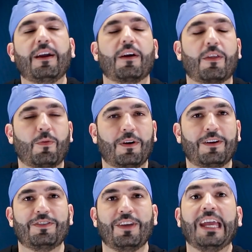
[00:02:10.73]
in other
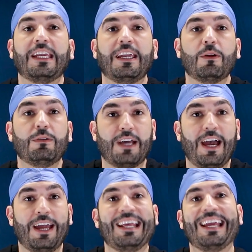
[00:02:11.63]
words, a keto
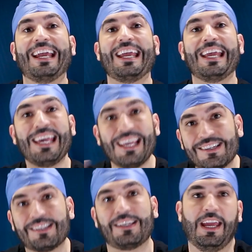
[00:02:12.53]
diet
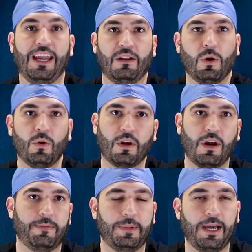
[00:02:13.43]
is a low
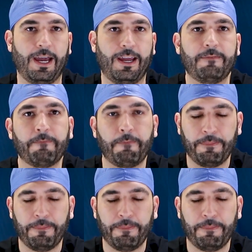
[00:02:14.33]
carb diet.